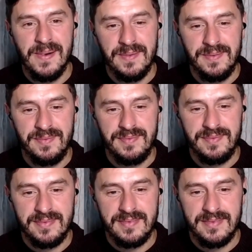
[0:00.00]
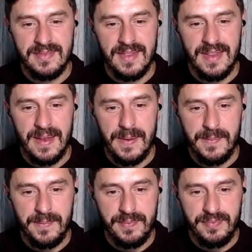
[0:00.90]

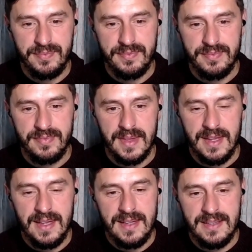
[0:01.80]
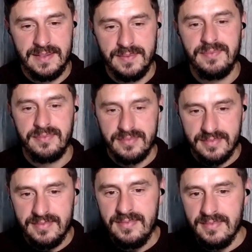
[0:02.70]

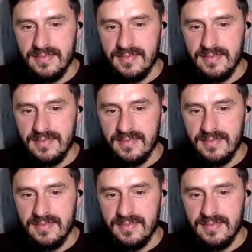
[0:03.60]
The person shown says nothing.